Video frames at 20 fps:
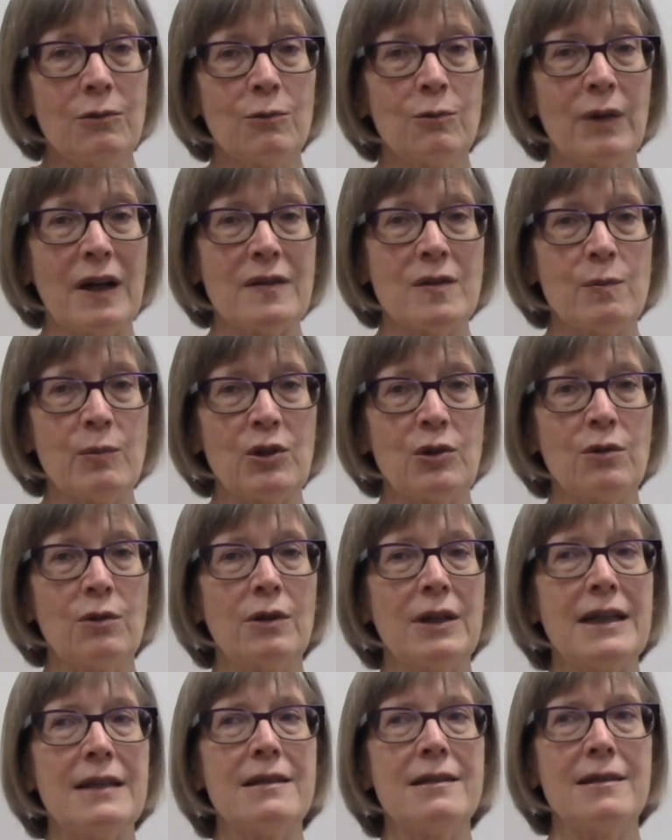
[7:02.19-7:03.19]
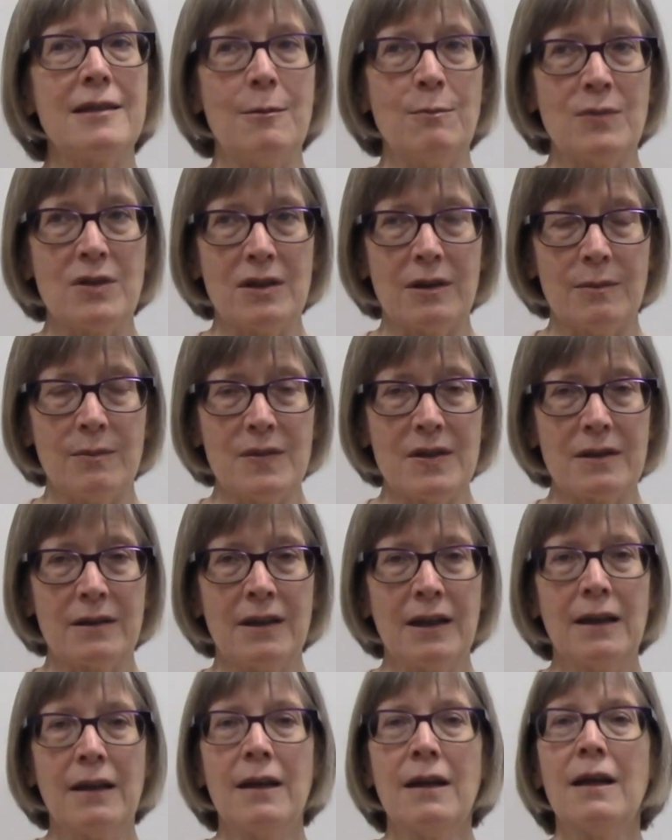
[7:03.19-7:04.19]
respiratory symptoms,
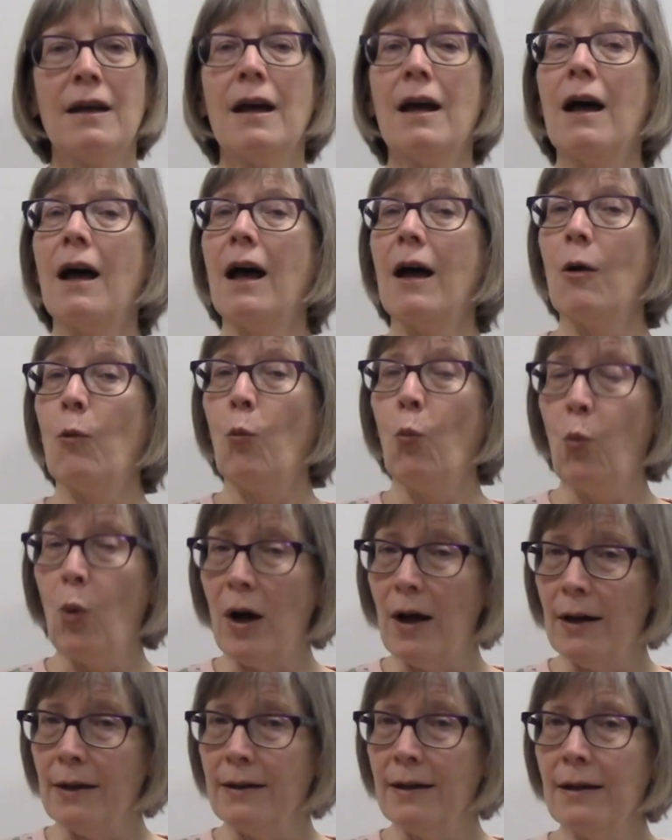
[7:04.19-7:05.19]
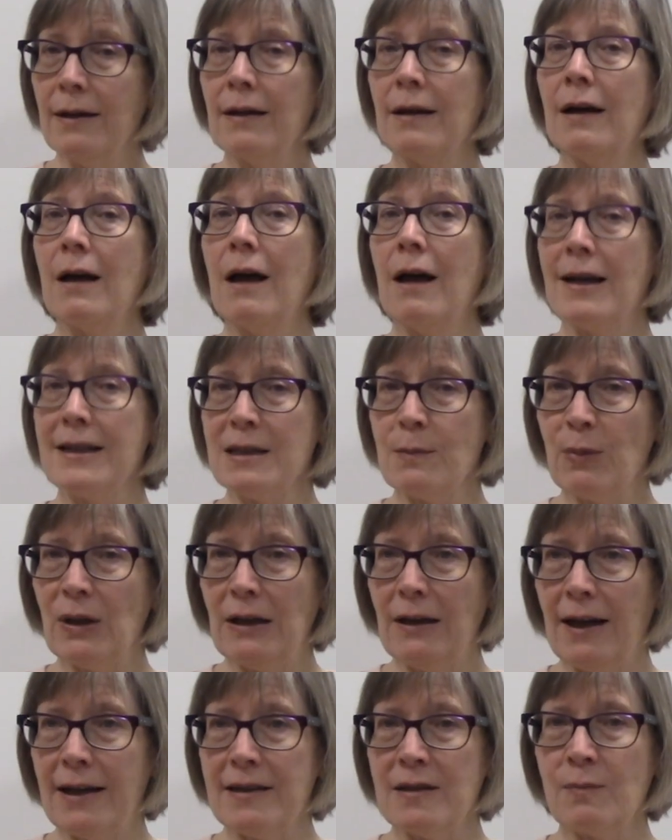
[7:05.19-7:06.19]
1,
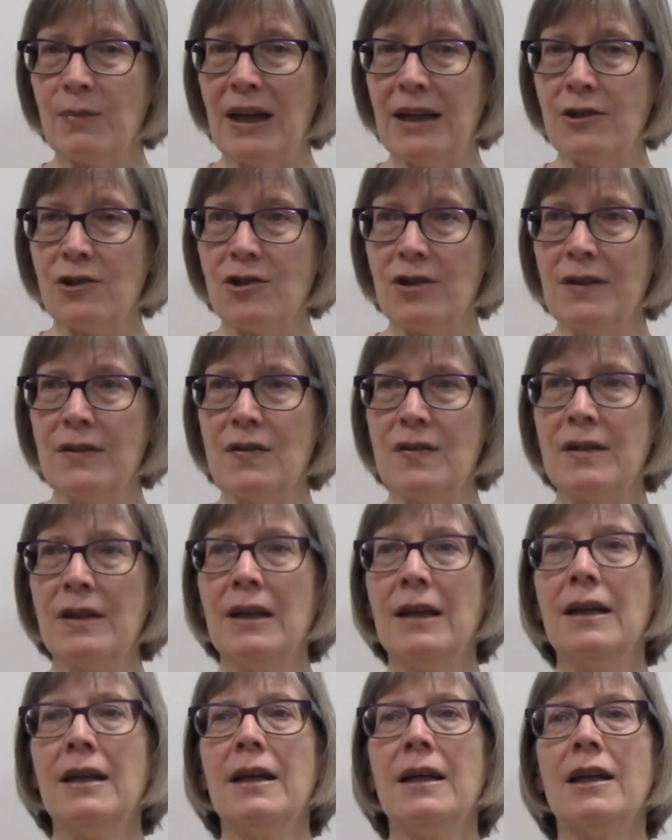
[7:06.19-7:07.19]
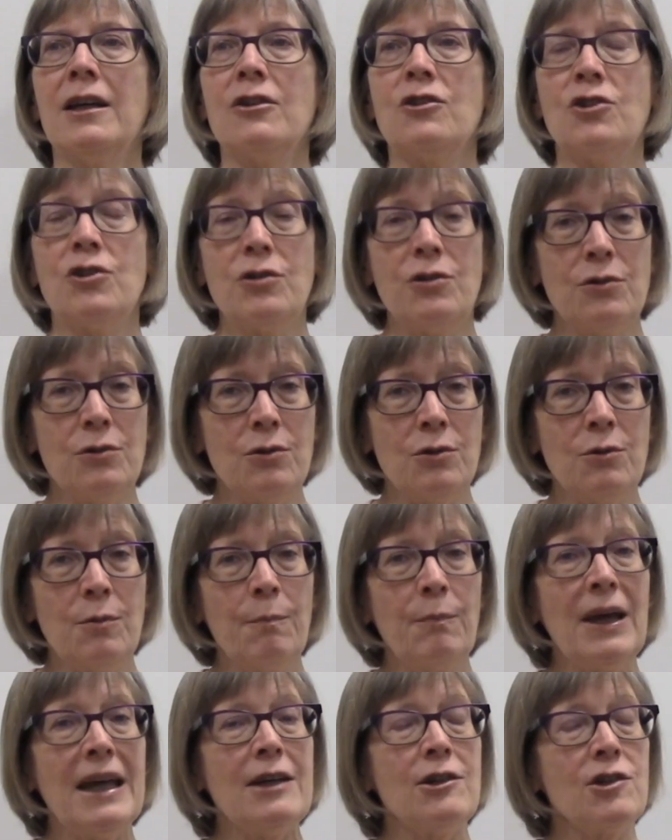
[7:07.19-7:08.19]
hospitalized patients, 2,
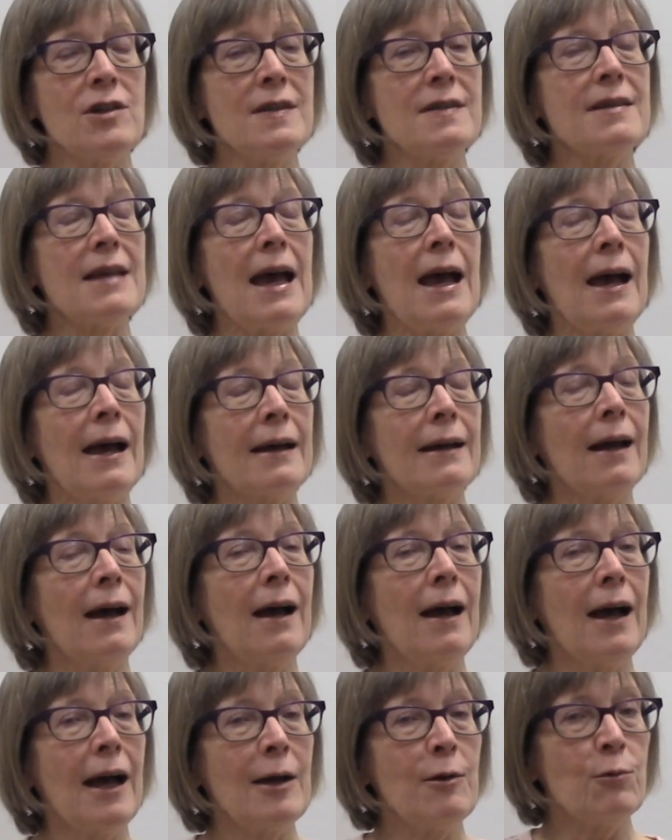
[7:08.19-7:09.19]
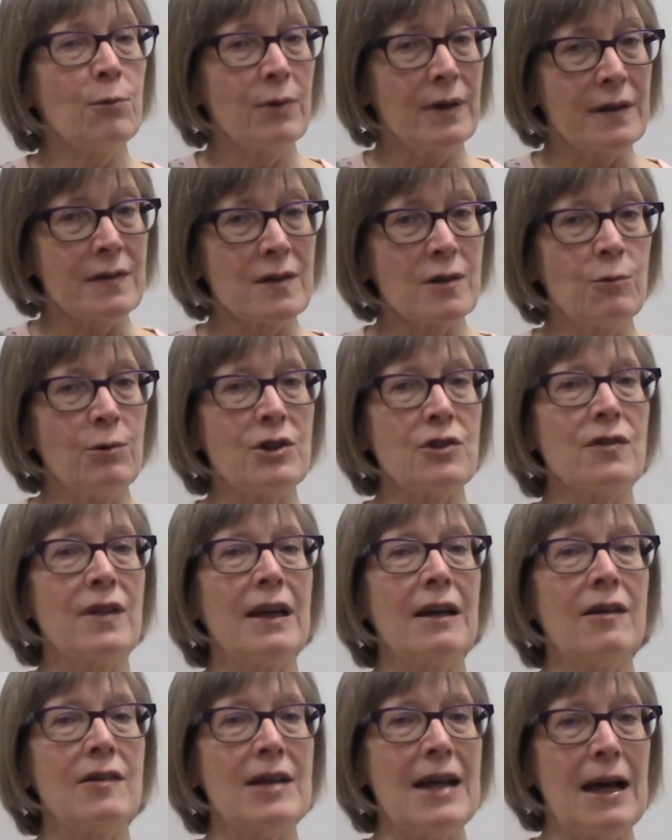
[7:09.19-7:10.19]
patients at high risk, which
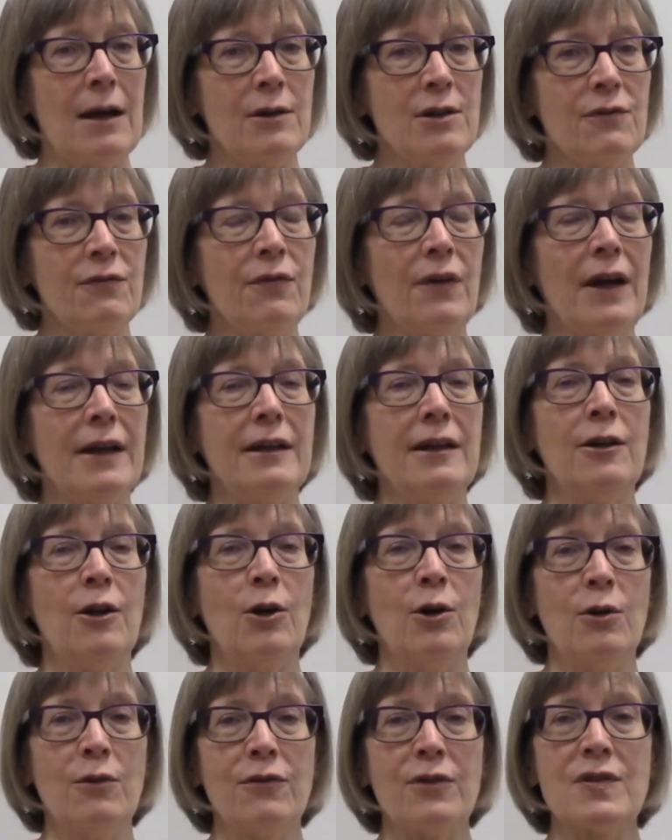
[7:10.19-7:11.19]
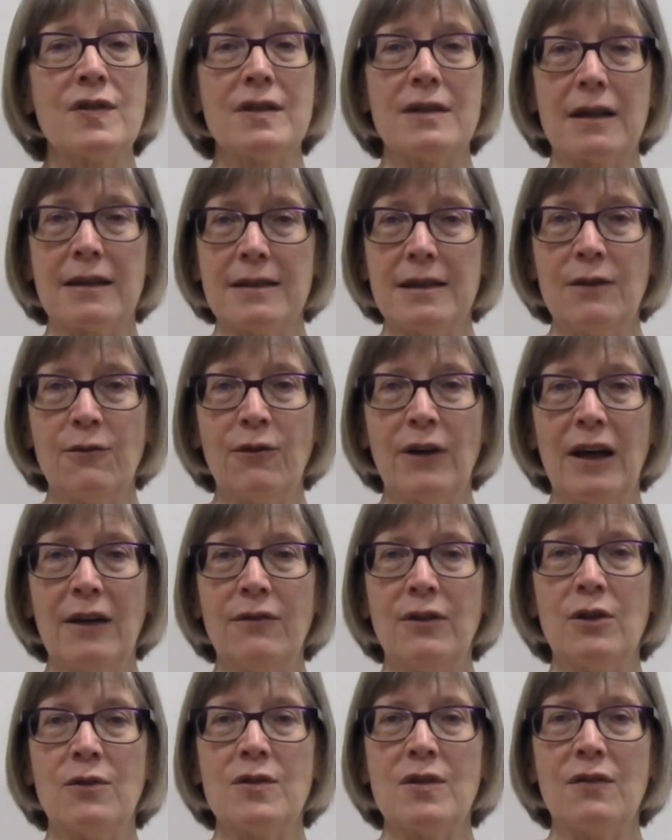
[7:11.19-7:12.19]
they are now defining over 65
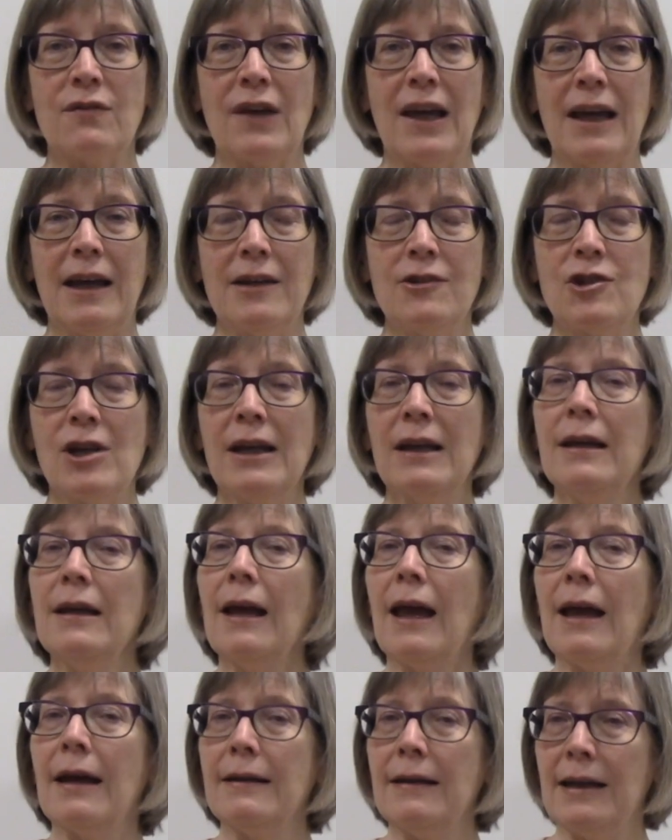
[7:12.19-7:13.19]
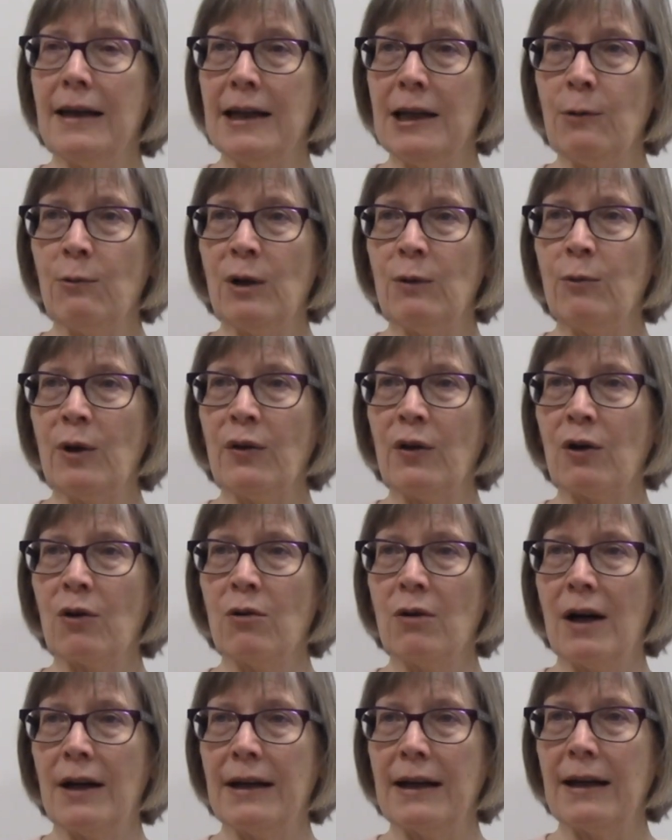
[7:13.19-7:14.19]
years of age, and anyone with a
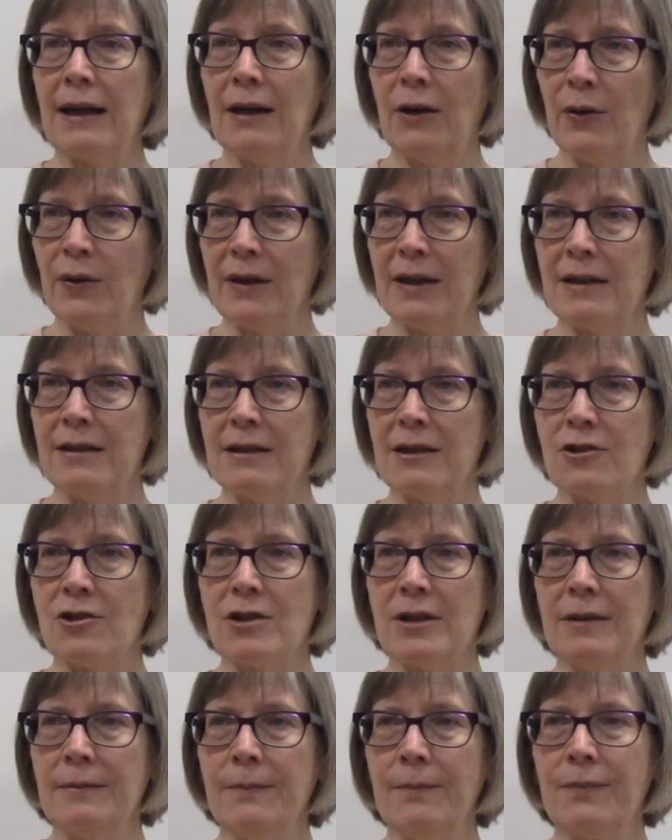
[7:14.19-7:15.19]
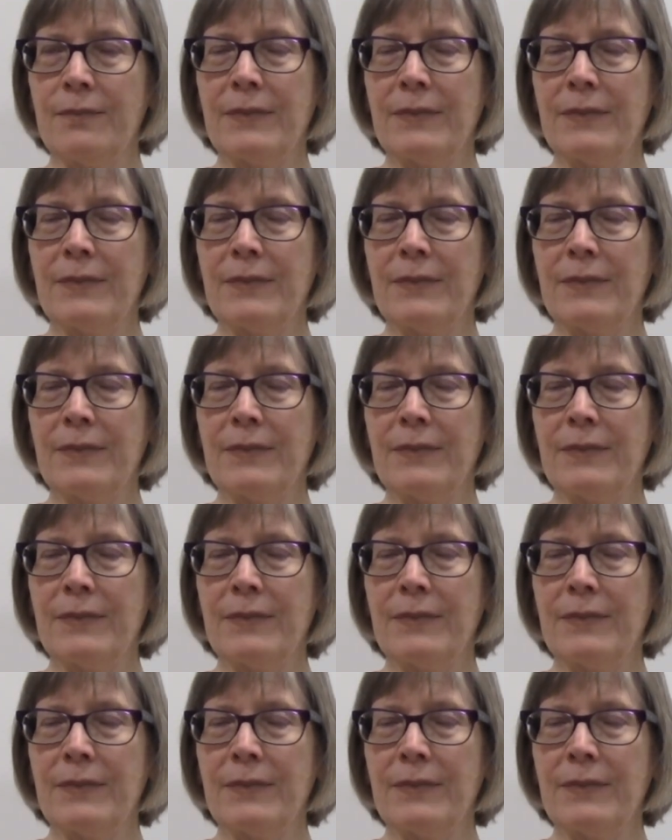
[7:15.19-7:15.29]
chronic health condition.